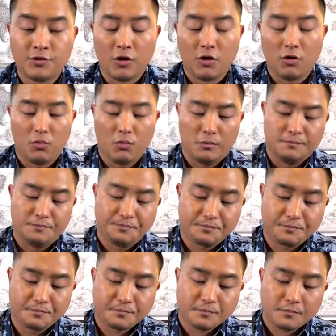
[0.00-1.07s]
So,
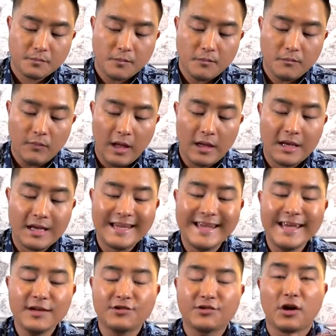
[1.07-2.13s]

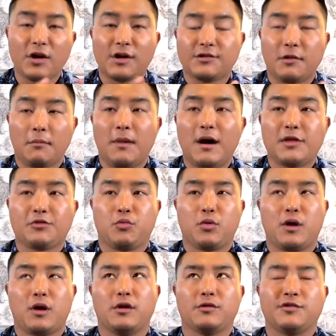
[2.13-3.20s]
Nissan is a month
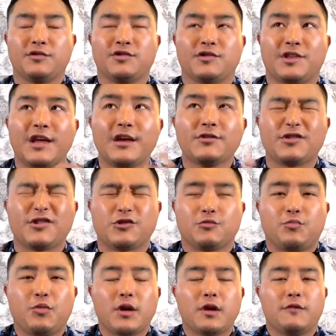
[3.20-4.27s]
where things are
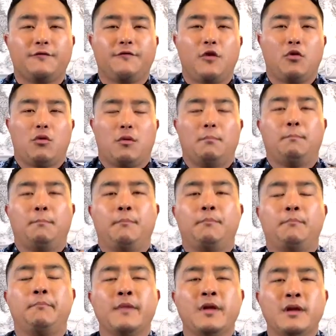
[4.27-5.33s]
springing forward,
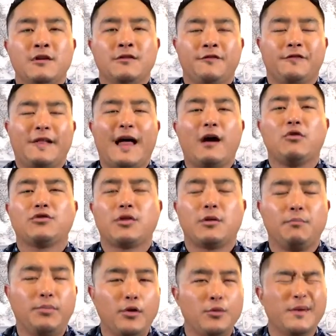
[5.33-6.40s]
flowers
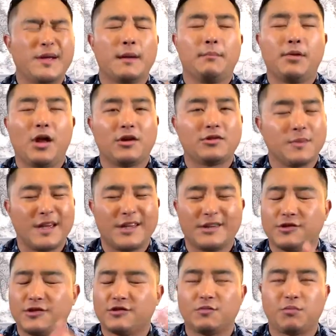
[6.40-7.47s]
are blooming and blossoming.
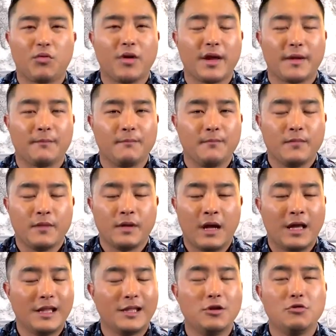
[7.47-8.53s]
It's spring.
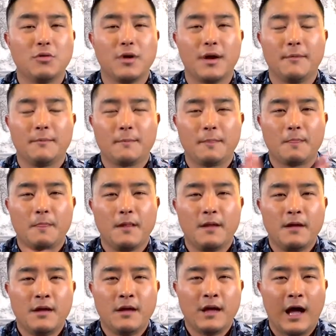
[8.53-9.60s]
Hallelujah.
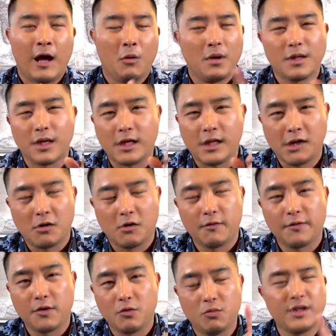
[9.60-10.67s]
I want to declare
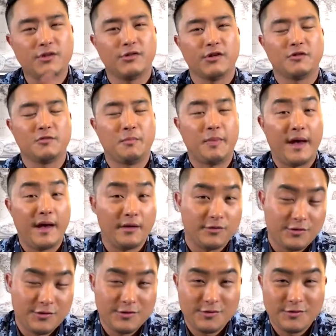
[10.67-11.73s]
over you the winter has
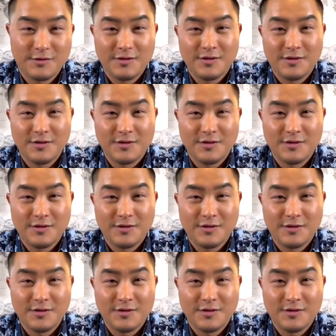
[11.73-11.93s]
passed.